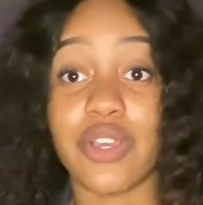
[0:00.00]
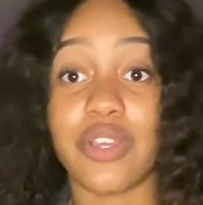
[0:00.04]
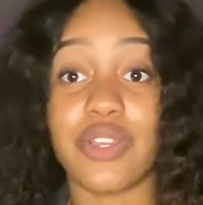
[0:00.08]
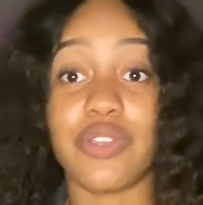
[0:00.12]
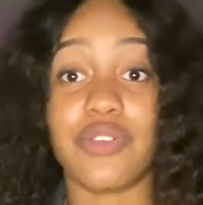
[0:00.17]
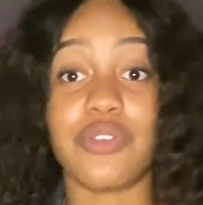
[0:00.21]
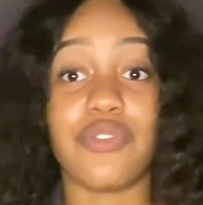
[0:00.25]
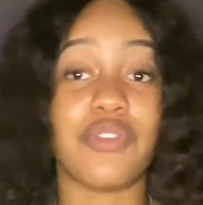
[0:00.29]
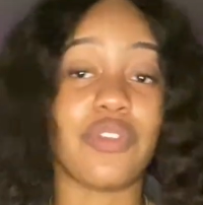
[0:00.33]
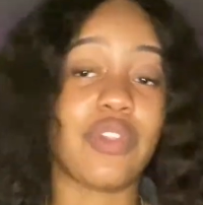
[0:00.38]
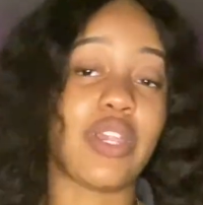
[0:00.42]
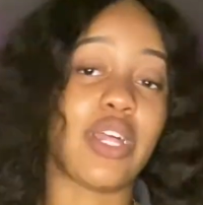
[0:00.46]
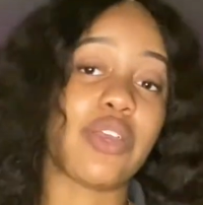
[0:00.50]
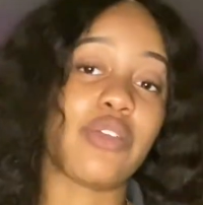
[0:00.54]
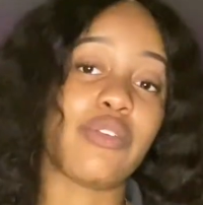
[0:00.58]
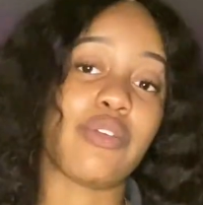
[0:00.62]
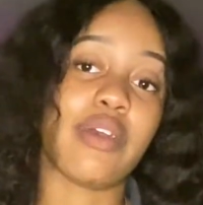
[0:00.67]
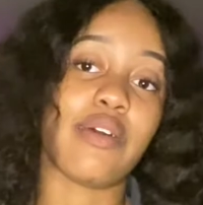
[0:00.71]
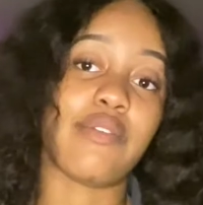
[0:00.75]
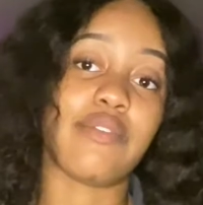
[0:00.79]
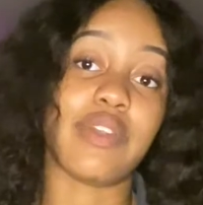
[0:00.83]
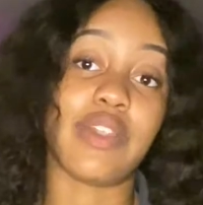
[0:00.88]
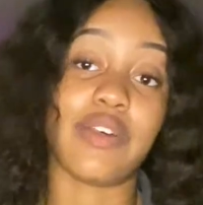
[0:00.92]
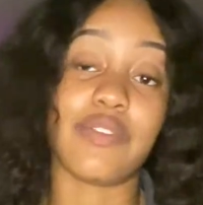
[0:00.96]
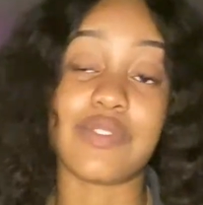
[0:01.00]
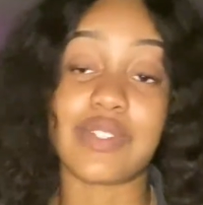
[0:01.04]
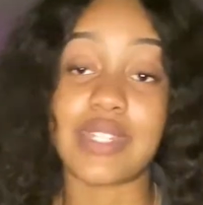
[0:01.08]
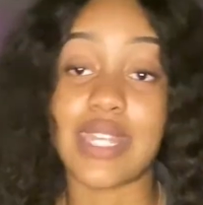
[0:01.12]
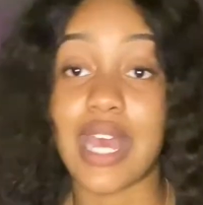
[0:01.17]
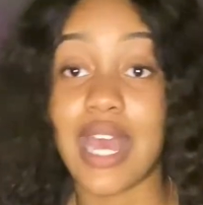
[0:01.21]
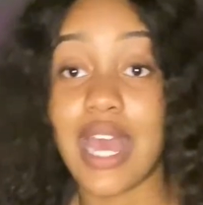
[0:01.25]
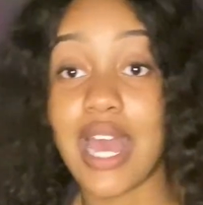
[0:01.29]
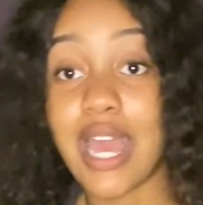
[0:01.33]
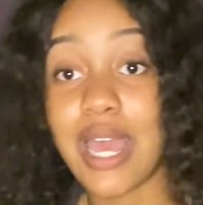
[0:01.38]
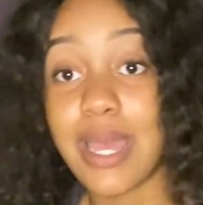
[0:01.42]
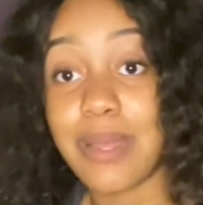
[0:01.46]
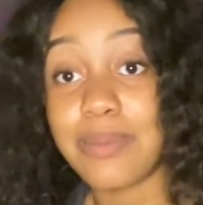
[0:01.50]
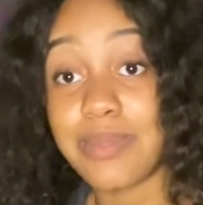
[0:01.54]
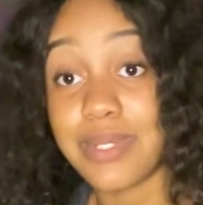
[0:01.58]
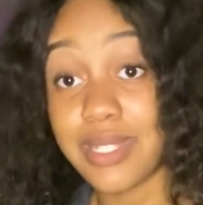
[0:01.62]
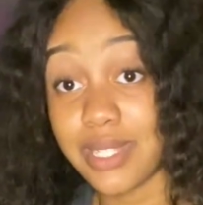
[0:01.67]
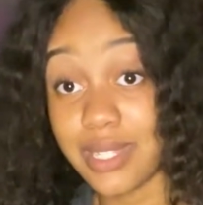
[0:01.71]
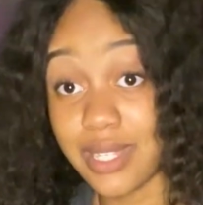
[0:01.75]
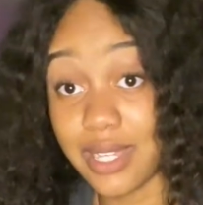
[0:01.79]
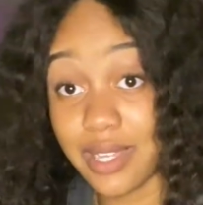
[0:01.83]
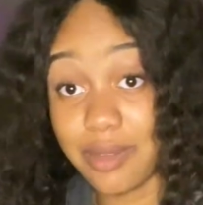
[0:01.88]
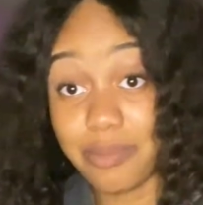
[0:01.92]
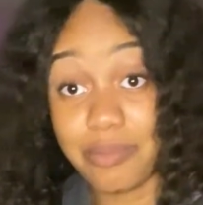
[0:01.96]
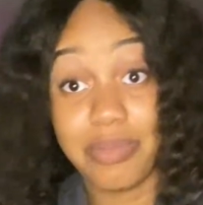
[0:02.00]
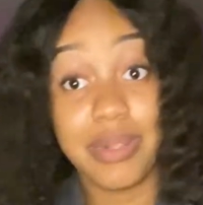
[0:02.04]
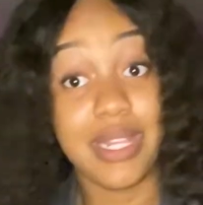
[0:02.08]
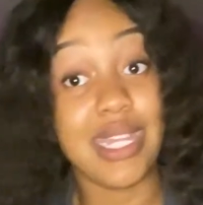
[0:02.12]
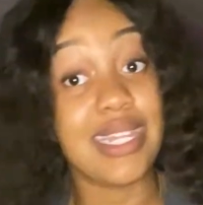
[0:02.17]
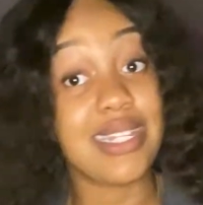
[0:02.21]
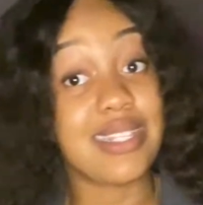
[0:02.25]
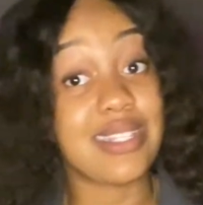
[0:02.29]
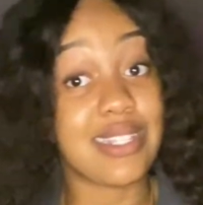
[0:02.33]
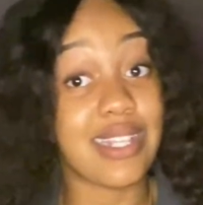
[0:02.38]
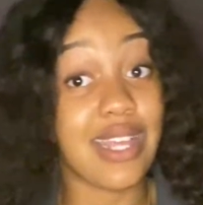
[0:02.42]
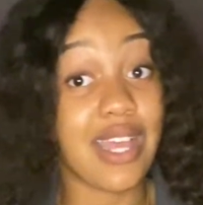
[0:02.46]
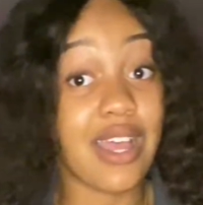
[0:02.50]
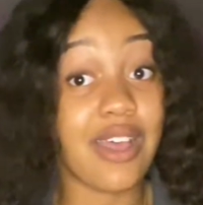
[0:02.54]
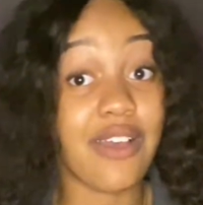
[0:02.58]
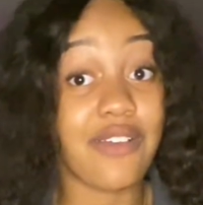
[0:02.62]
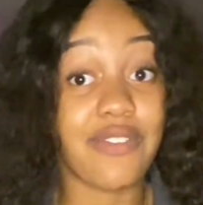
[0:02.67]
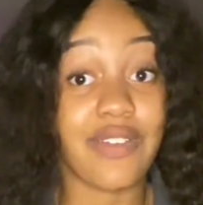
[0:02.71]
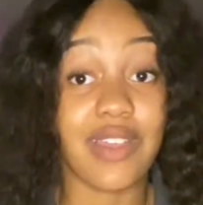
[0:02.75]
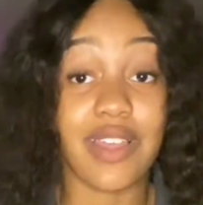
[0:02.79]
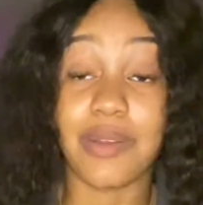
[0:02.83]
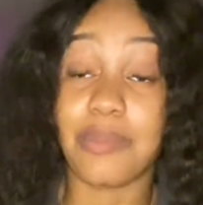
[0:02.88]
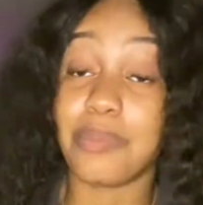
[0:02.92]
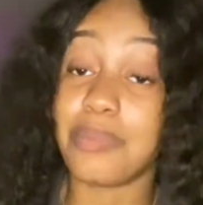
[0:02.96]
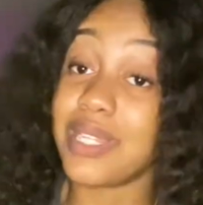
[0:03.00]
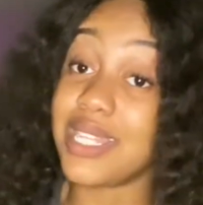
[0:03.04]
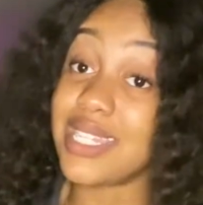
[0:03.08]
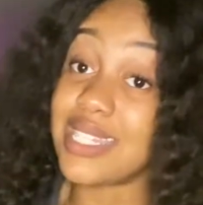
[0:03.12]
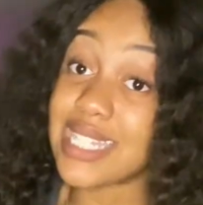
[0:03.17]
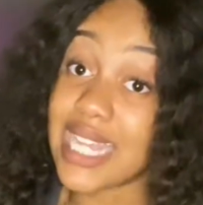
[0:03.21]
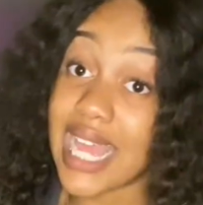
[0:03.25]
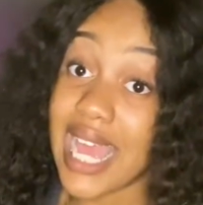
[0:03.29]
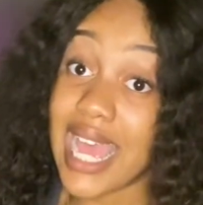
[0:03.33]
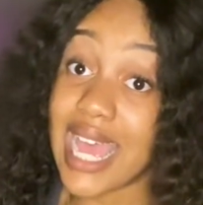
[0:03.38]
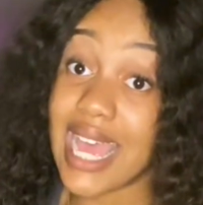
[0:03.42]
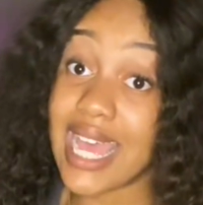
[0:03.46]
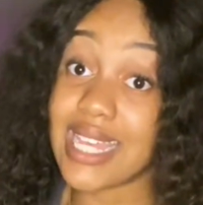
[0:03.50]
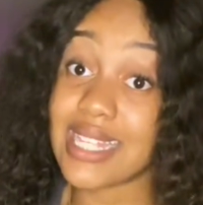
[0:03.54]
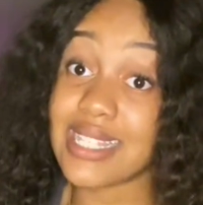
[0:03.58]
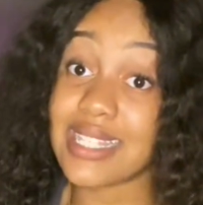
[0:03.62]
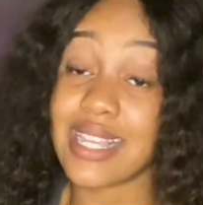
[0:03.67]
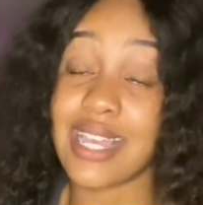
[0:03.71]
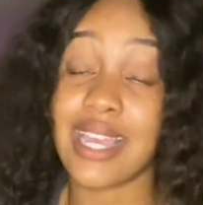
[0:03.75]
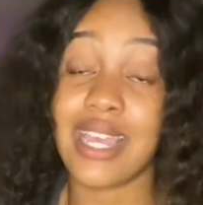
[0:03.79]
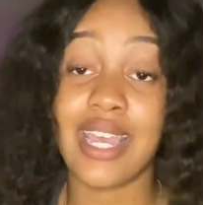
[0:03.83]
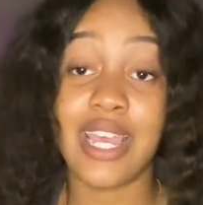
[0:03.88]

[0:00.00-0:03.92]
You feel like you have enough time to complete stuff and complete tasks.